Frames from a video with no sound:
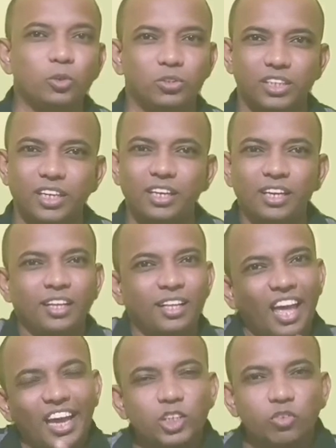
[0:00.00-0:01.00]
I mean to
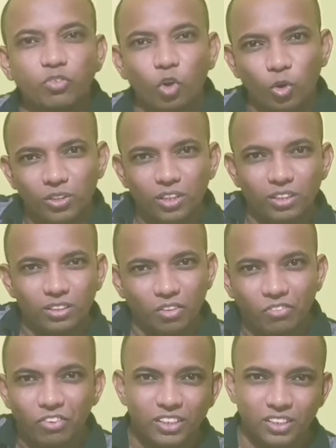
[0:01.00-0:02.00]
say, x4,